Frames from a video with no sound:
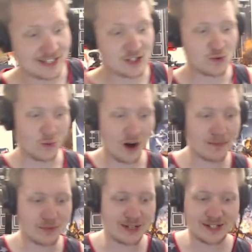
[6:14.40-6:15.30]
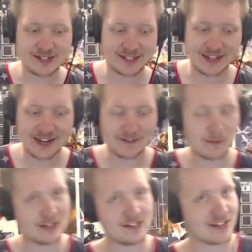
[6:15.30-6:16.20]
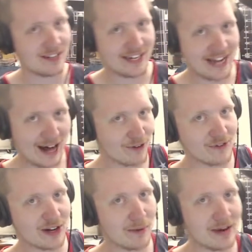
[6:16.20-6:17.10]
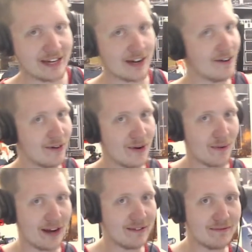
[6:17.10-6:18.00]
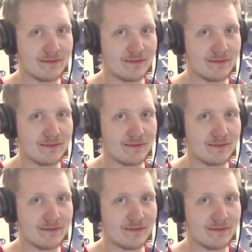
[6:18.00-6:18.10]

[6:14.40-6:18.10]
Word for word: Swan Princess and not everybody's gonna like Alpha and Omega, right?